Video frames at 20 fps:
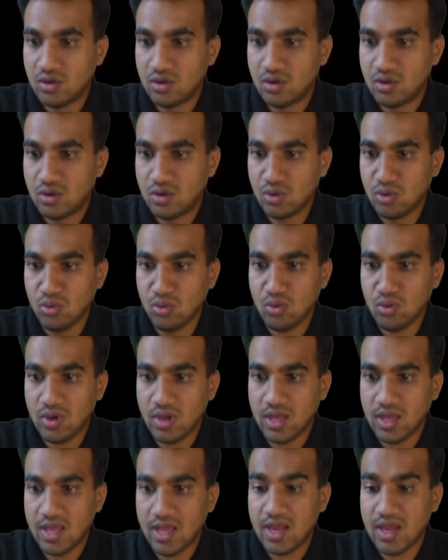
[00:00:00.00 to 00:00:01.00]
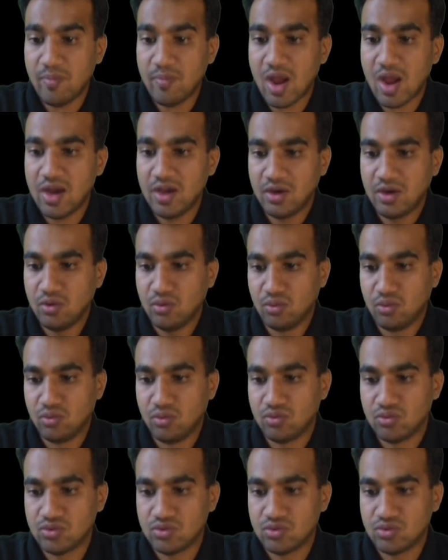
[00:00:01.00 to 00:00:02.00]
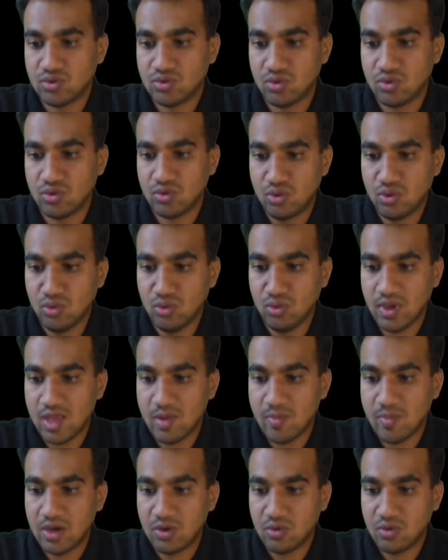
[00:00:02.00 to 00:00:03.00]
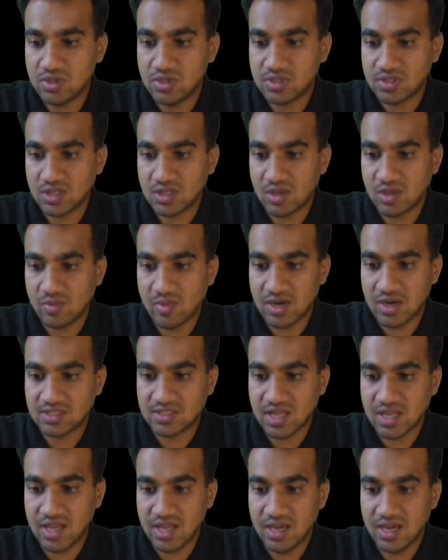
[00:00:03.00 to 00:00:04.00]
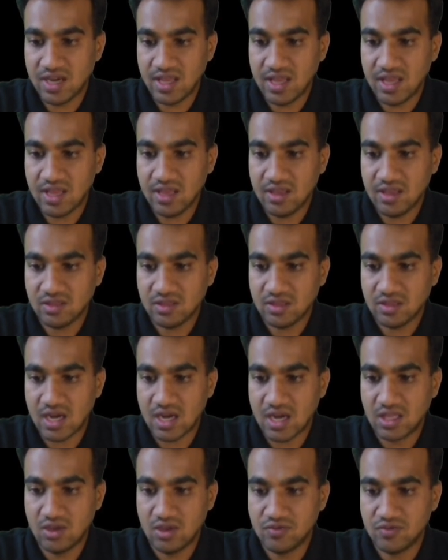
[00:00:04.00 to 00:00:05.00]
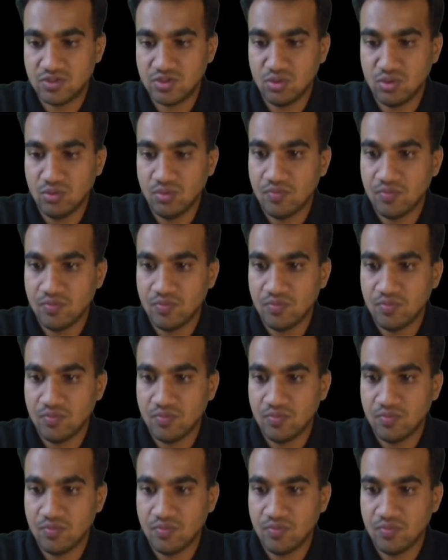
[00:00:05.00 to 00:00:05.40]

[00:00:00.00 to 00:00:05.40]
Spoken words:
2a by 2. So 2a by 2 is nothing but sin a, that gives you